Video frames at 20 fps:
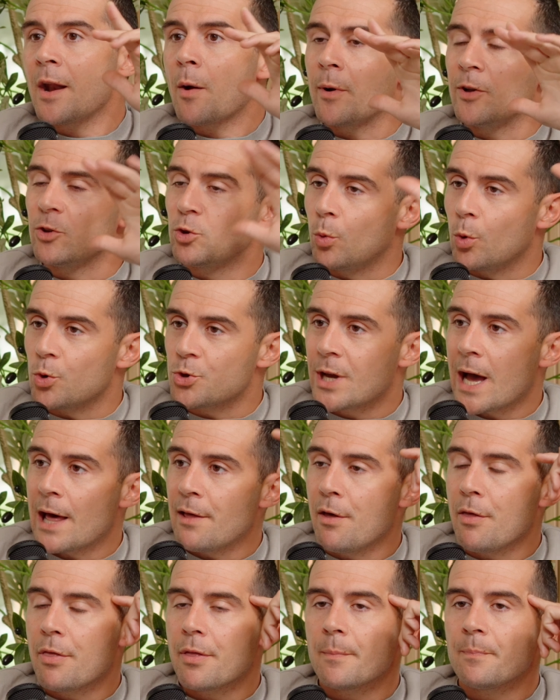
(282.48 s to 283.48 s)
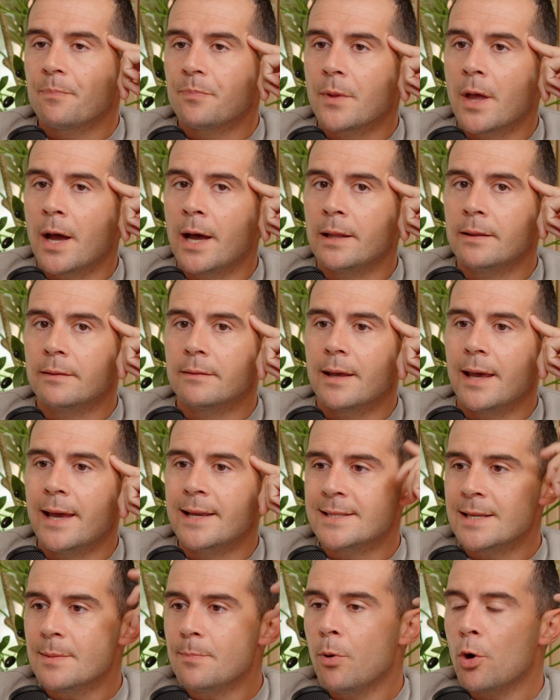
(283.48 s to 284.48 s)
I went towards Cádiz. And
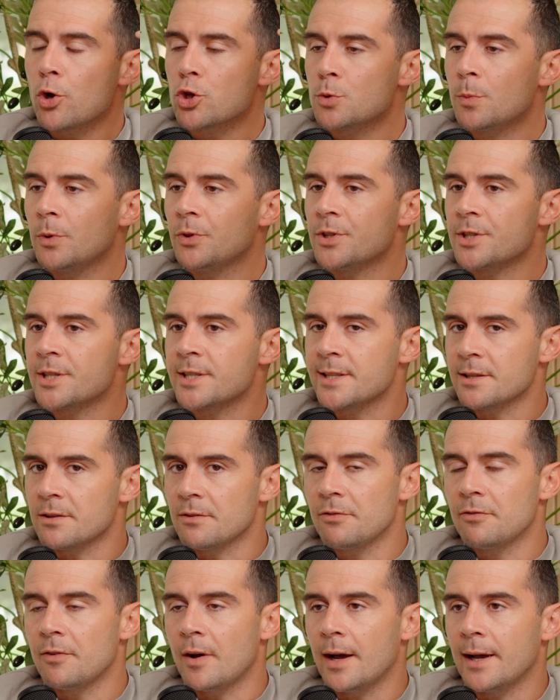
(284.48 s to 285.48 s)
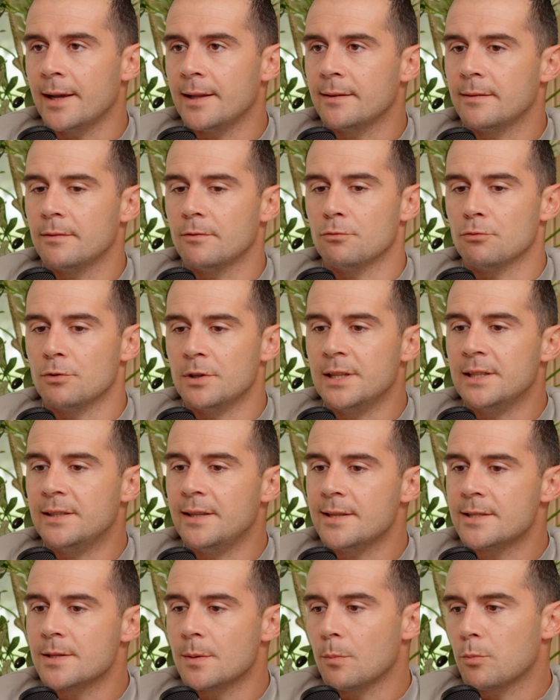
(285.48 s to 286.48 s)
is it possible to still find really
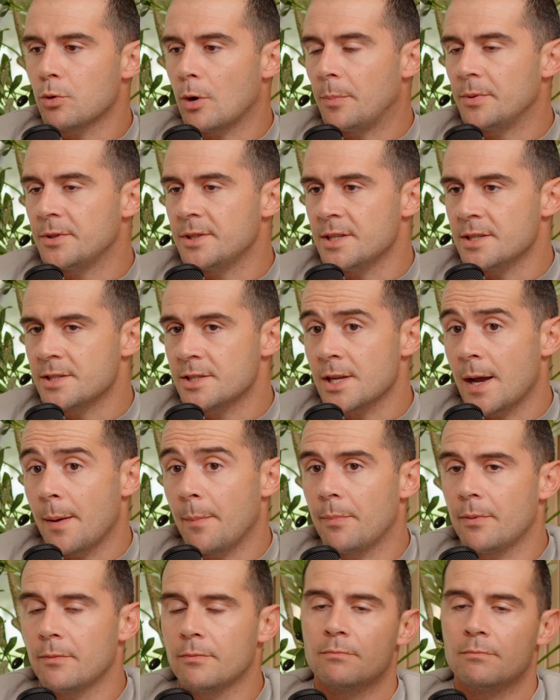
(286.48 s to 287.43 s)
decent properties sub,